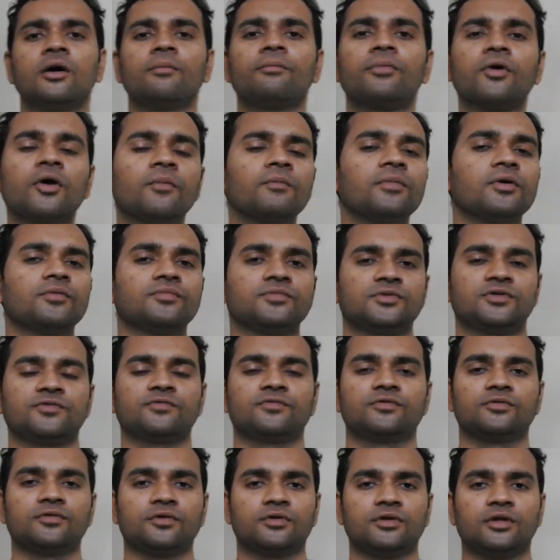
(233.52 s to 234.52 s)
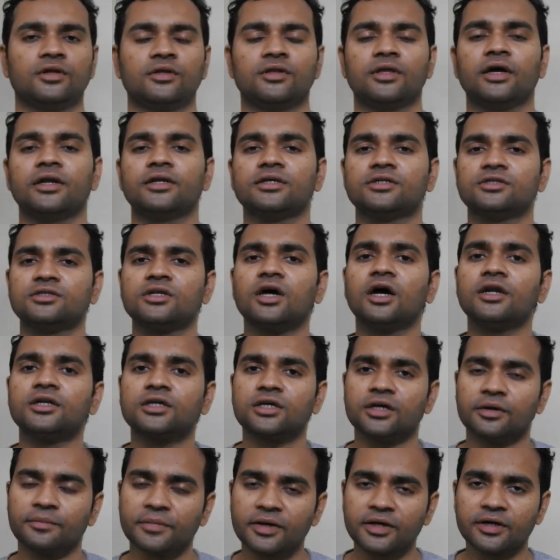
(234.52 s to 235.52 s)
problems that start
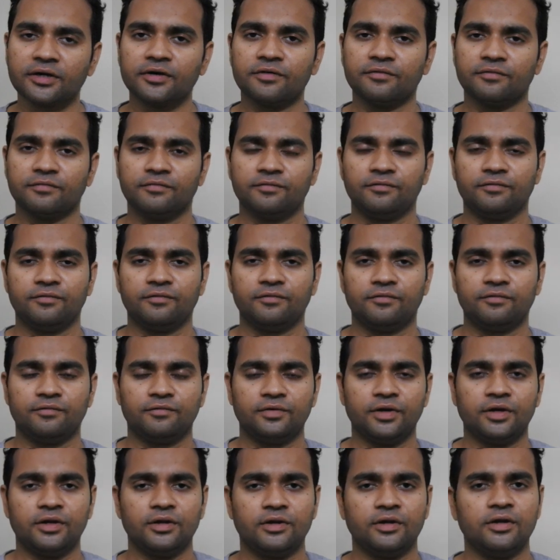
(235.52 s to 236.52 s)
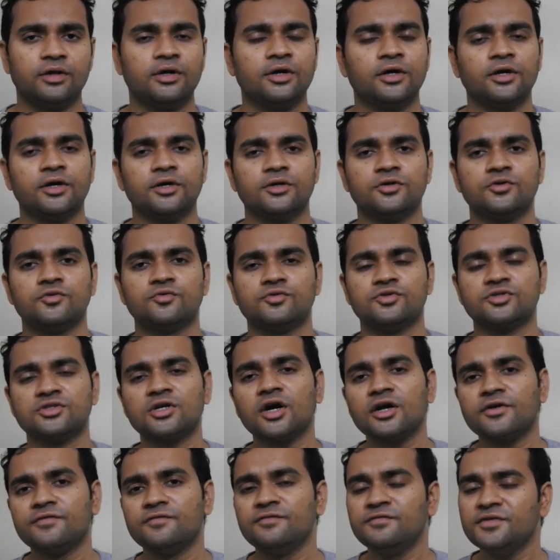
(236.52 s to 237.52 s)
coming up when you
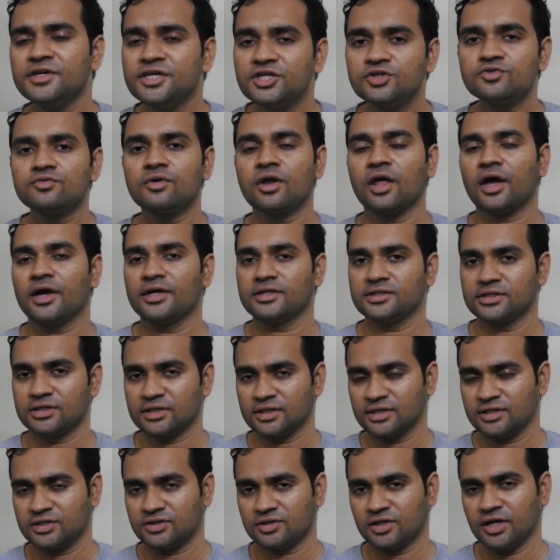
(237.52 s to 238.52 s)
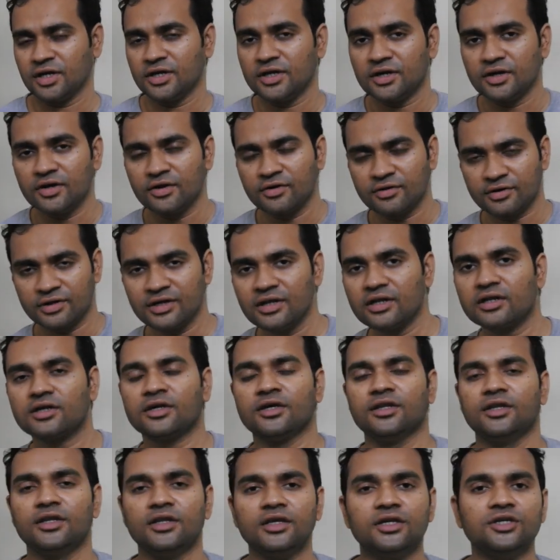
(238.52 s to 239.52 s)
start visualizing it in real
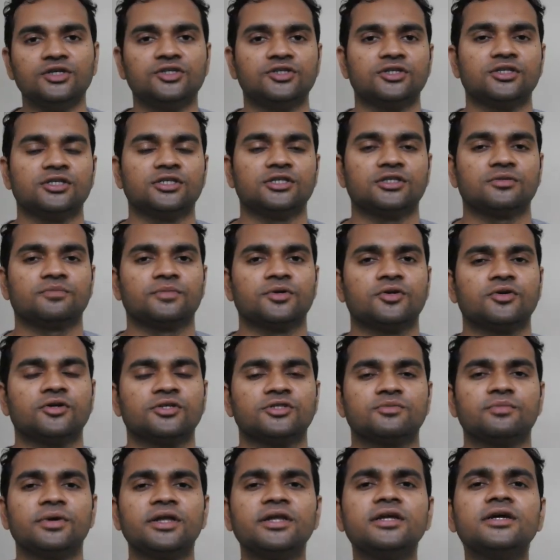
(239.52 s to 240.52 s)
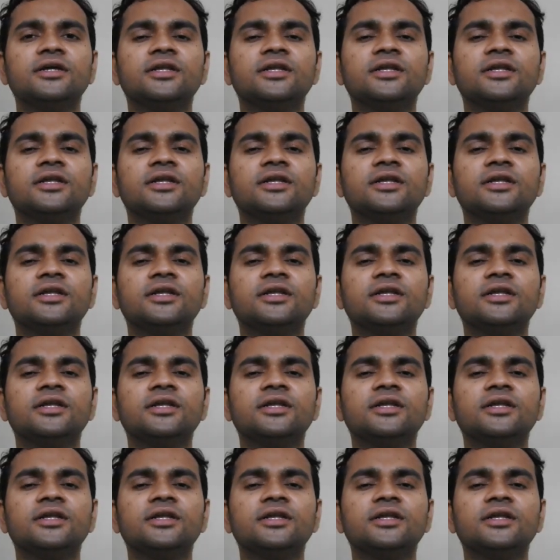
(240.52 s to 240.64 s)
conditions. Because many